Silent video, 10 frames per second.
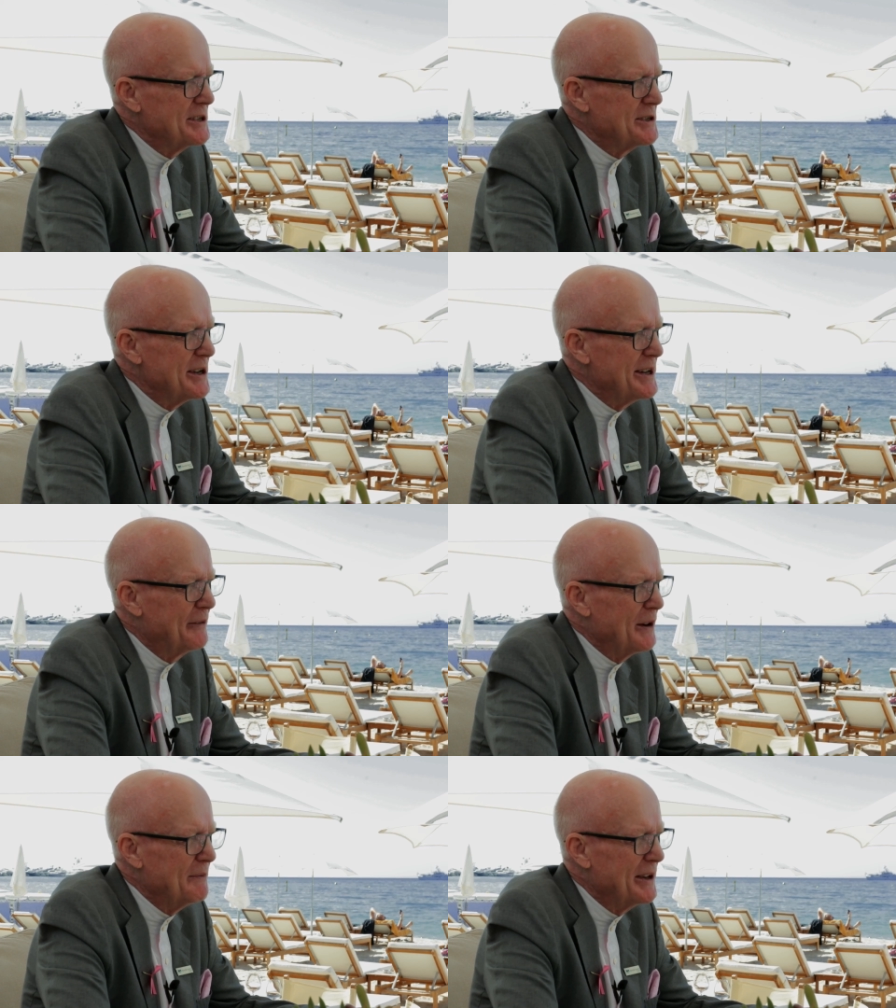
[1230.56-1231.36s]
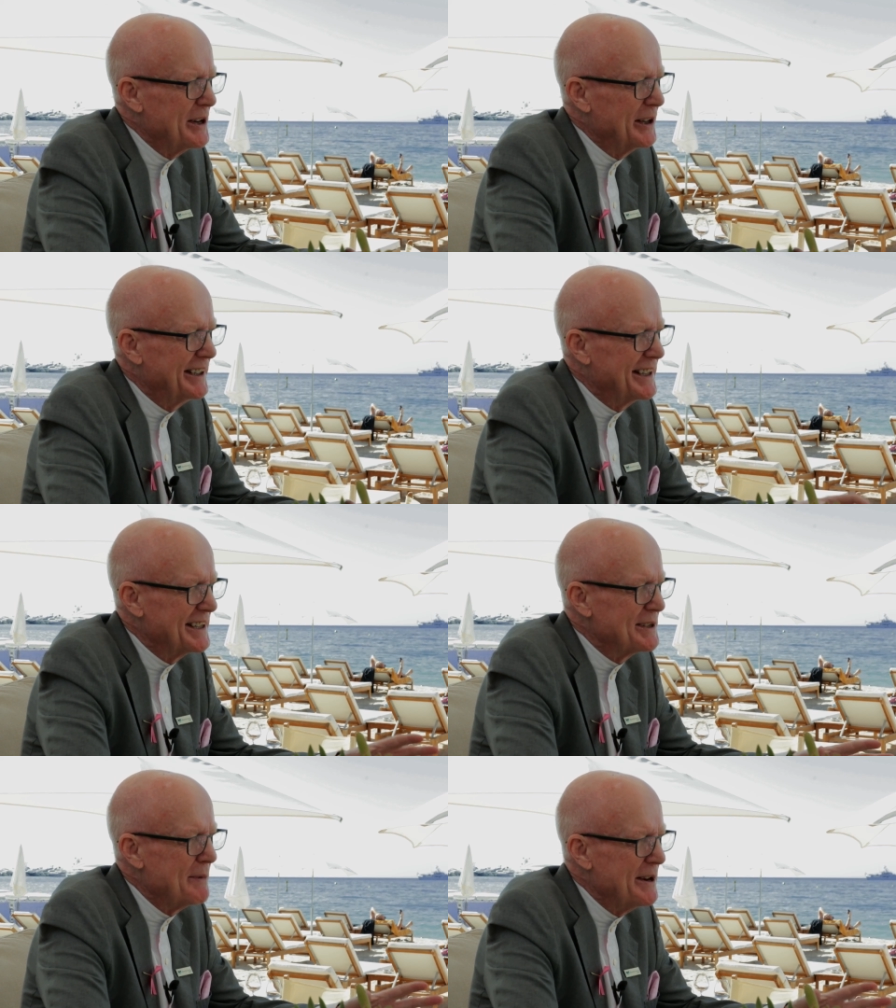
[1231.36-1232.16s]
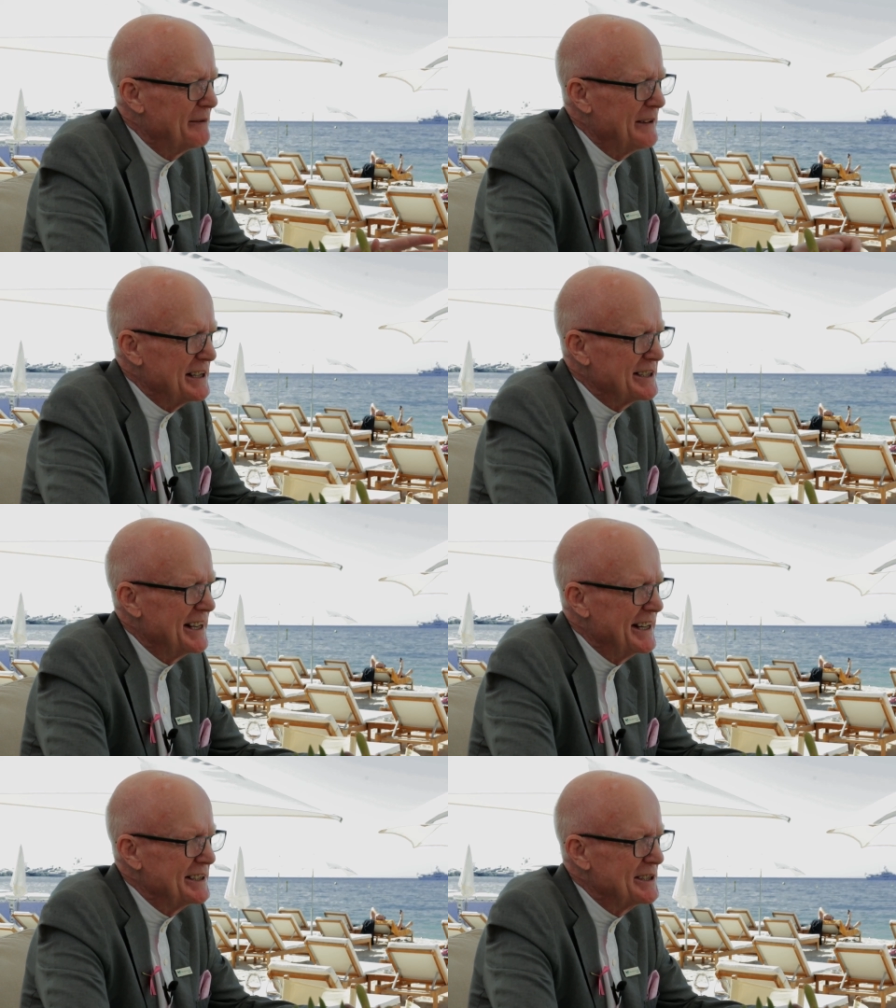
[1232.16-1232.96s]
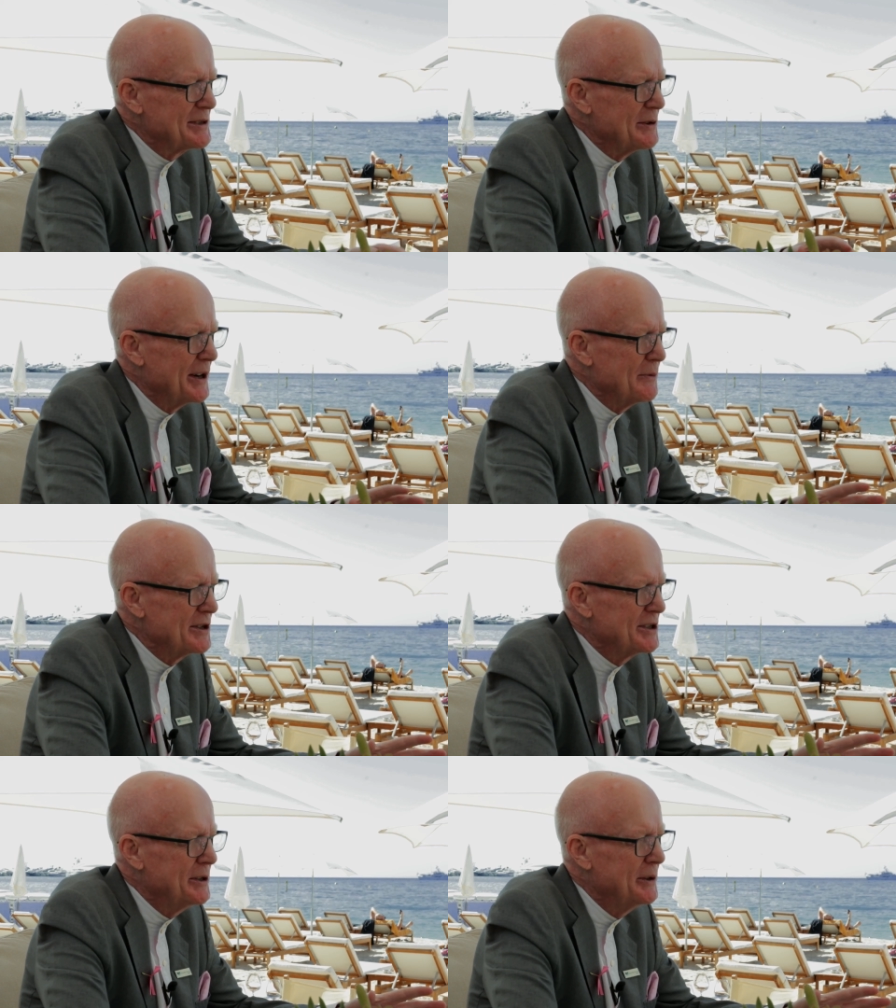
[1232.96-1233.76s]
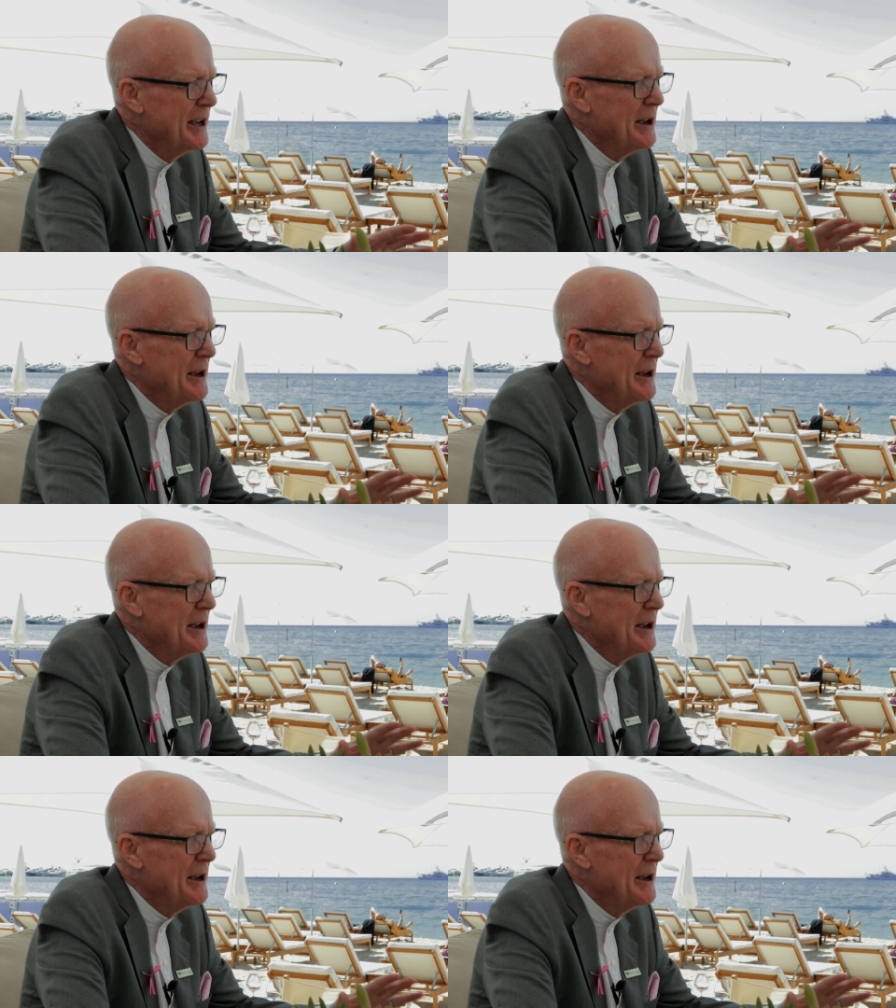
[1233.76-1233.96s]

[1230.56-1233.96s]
your journey from the early days. It's been a fascinating story. I wish you